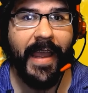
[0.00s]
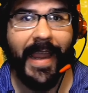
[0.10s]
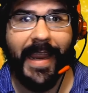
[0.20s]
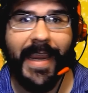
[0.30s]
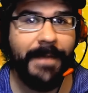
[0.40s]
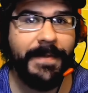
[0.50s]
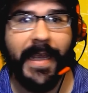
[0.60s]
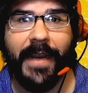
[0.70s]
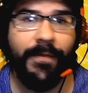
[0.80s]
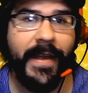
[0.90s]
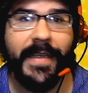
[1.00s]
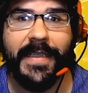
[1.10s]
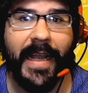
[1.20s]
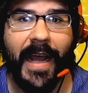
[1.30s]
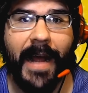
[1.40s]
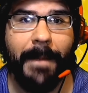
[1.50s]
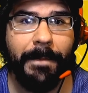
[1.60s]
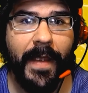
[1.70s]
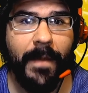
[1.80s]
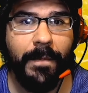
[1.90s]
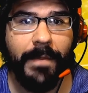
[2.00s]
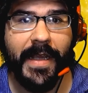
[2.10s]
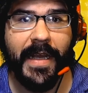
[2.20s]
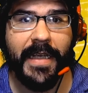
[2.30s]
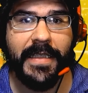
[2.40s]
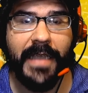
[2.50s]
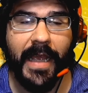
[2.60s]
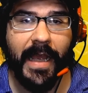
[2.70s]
and keeps getting reset up because